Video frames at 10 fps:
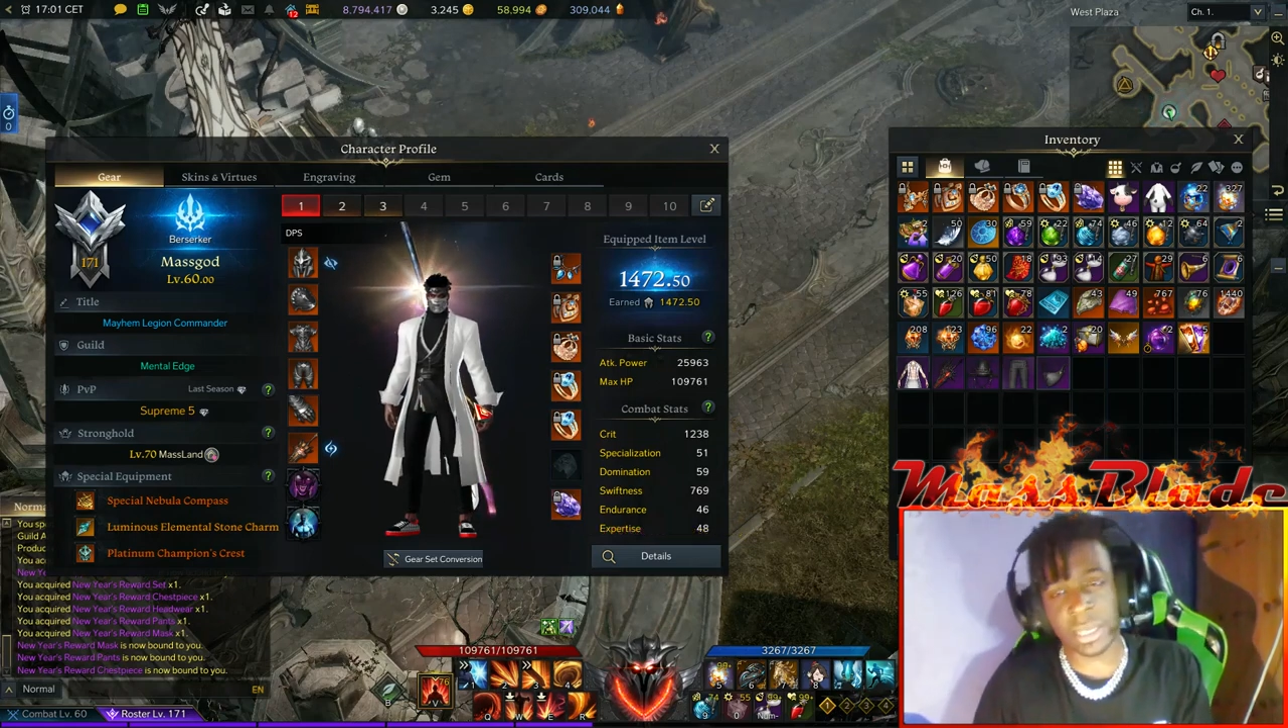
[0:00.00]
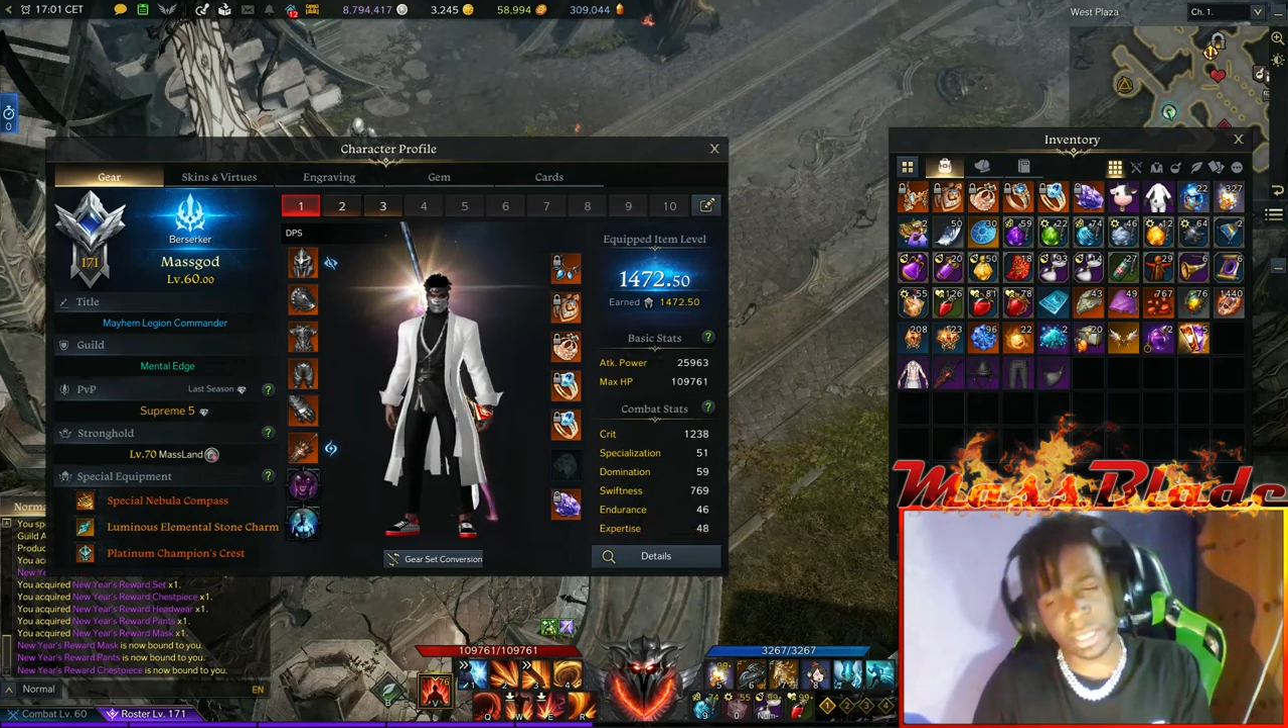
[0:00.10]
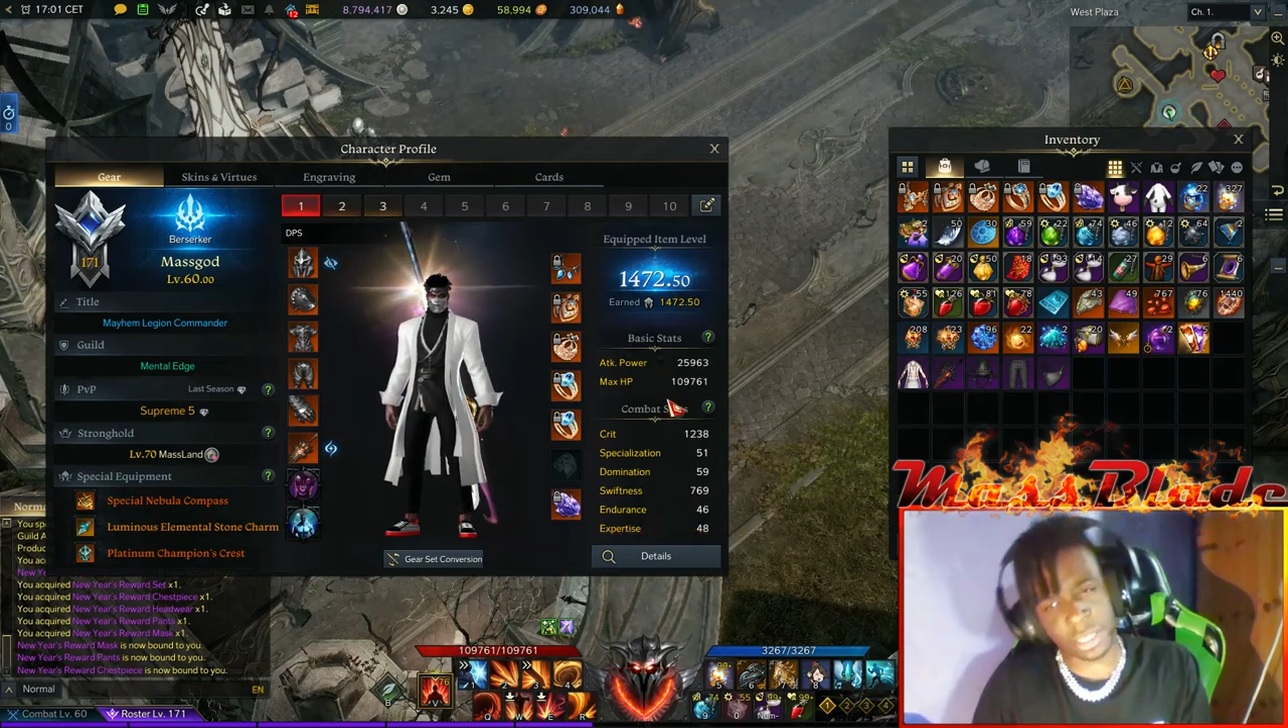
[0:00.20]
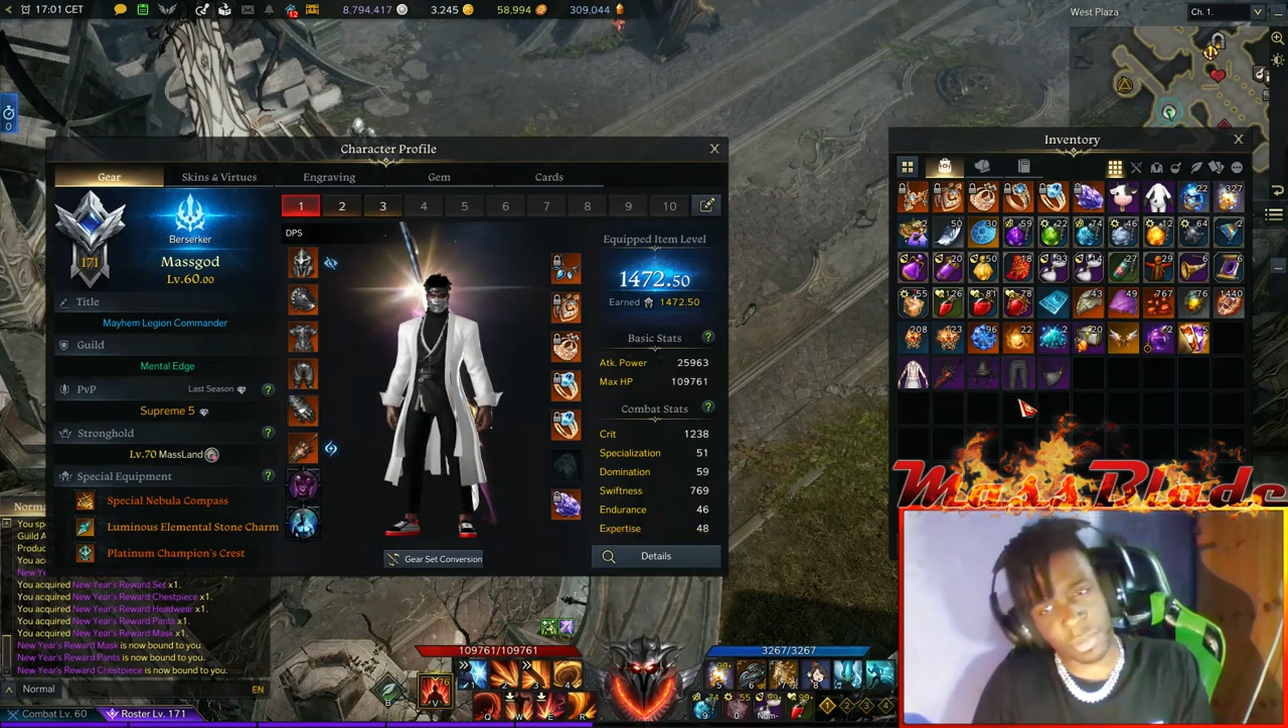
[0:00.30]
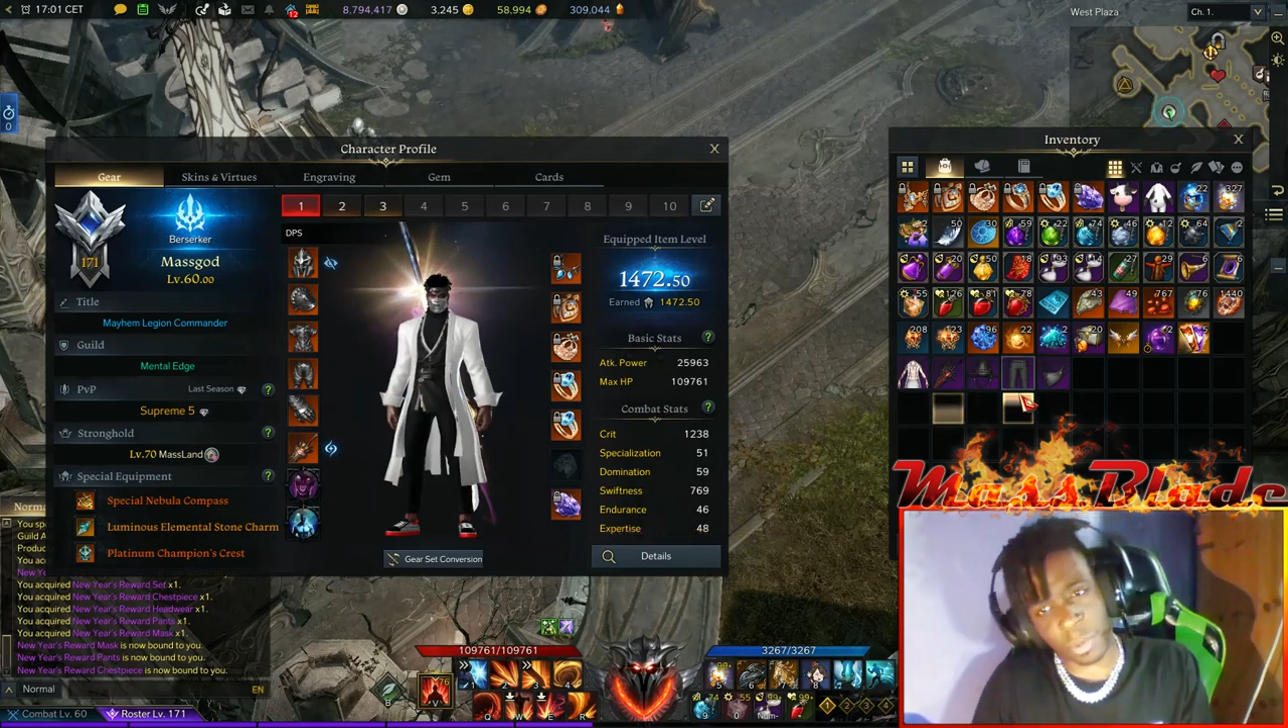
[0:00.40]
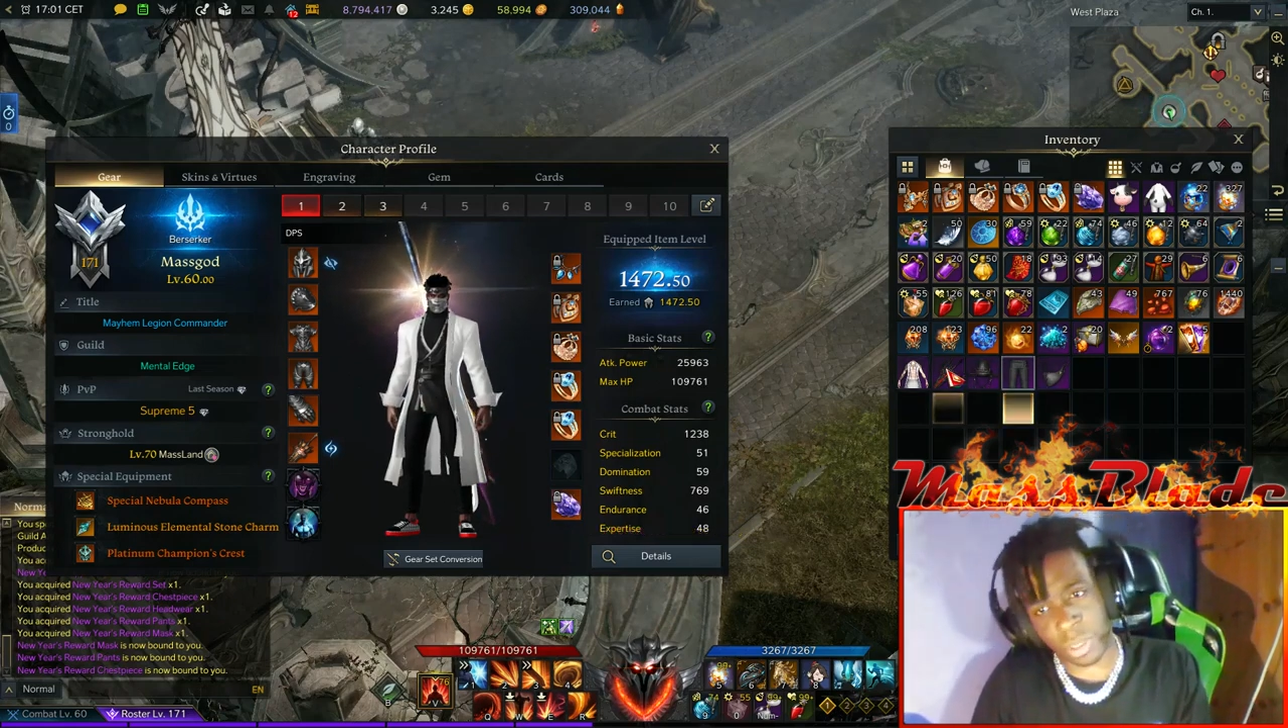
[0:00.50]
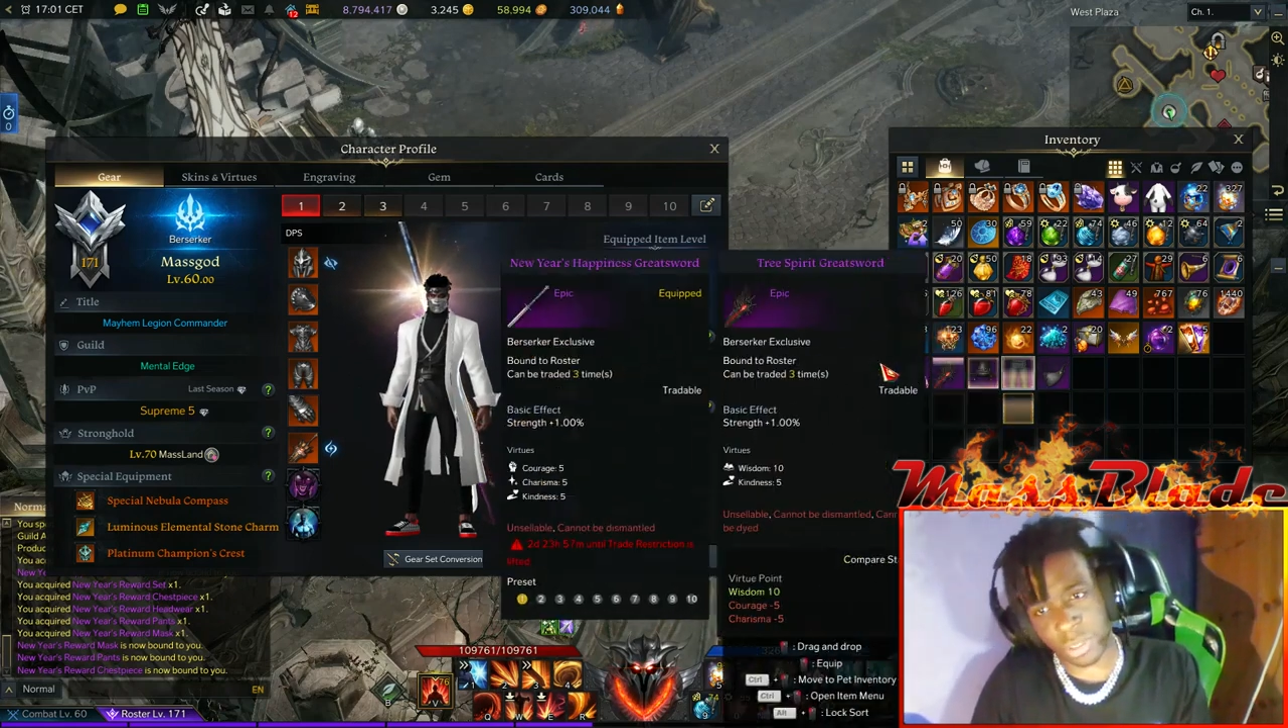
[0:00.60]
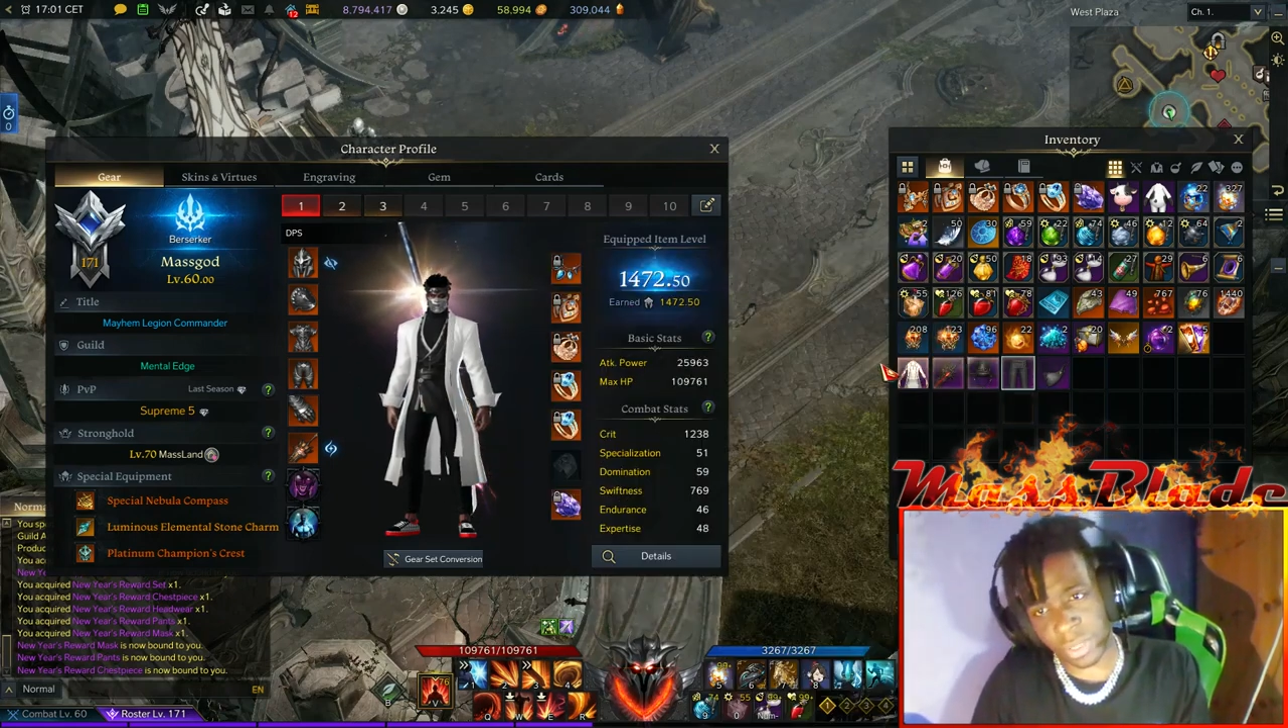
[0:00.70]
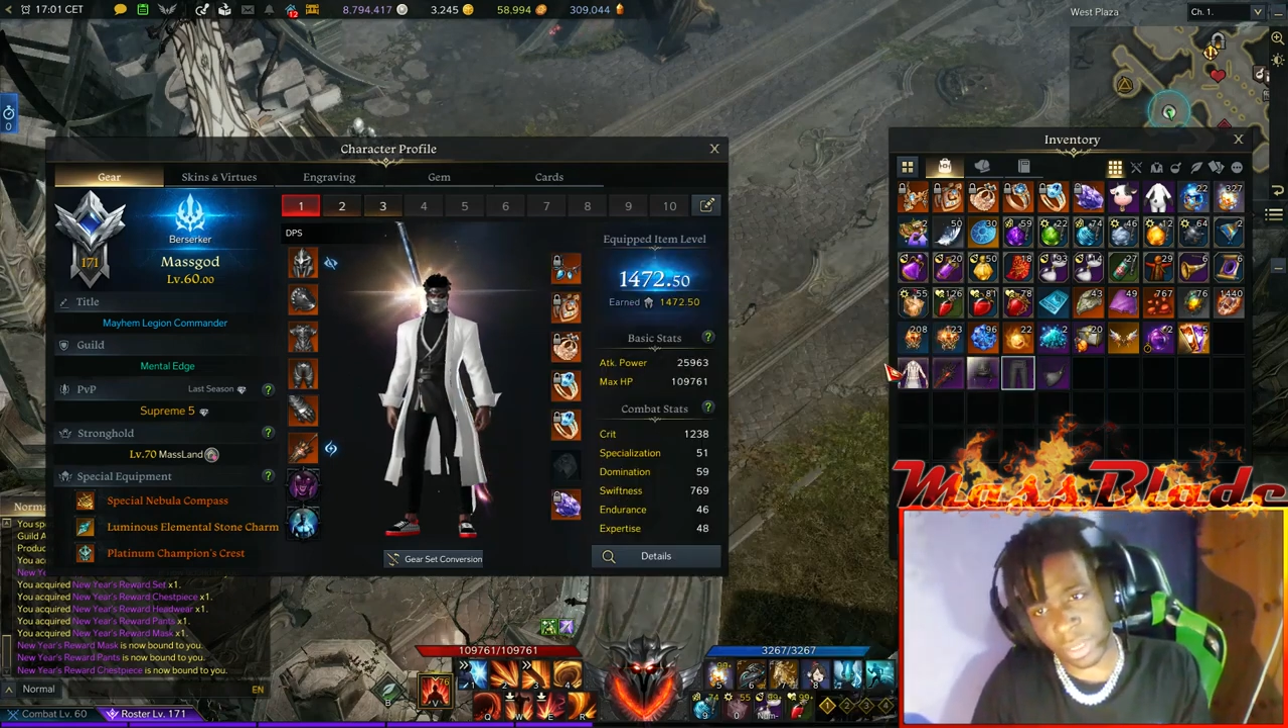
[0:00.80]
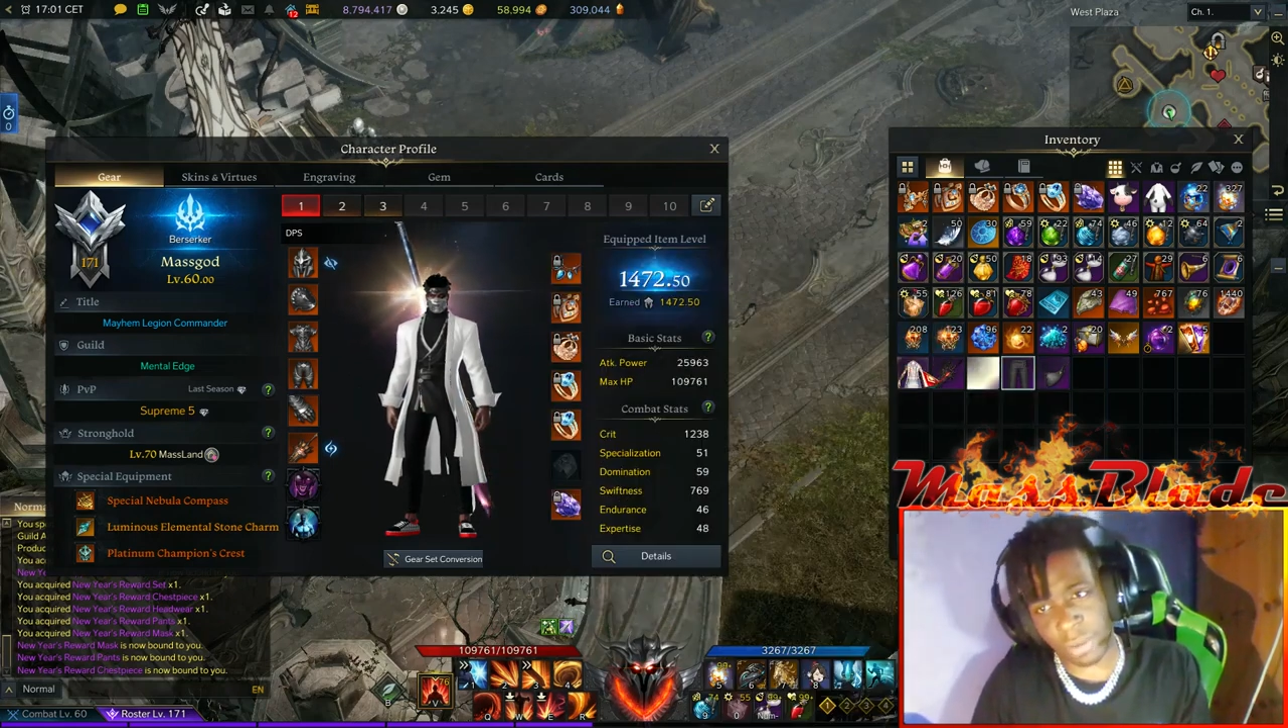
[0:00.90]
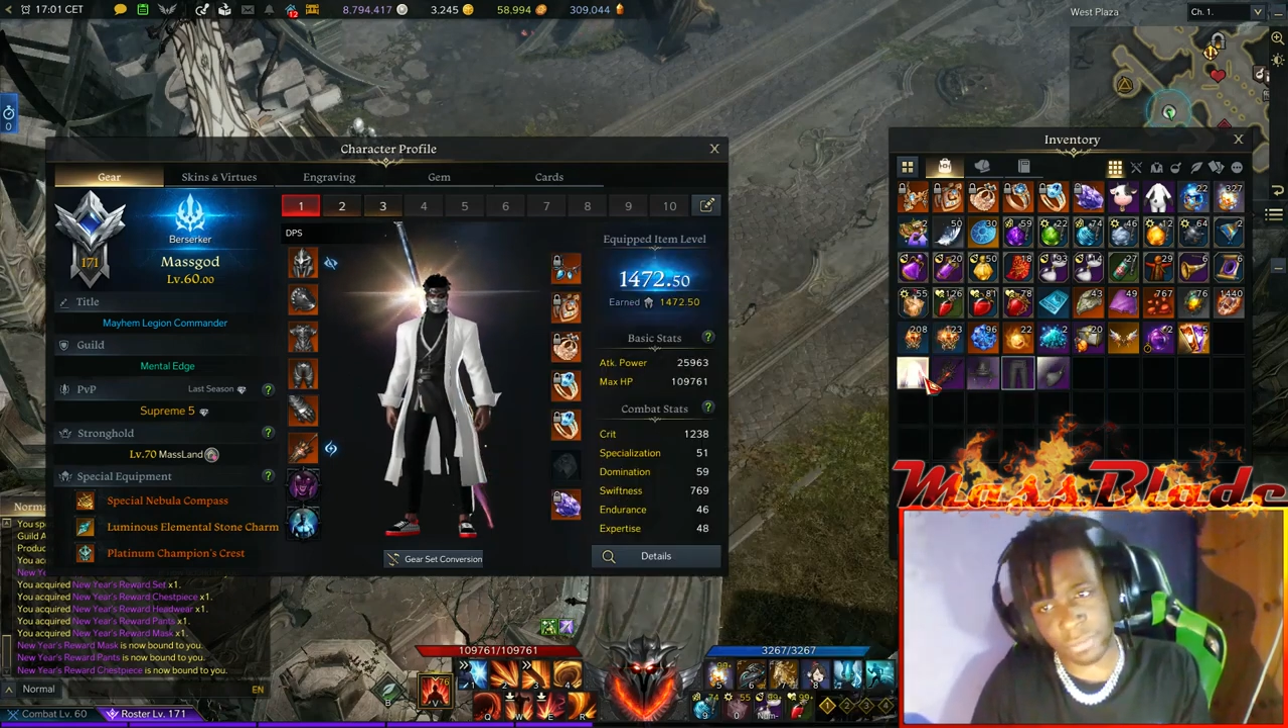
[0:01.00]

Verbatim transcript: In case you've been wondering,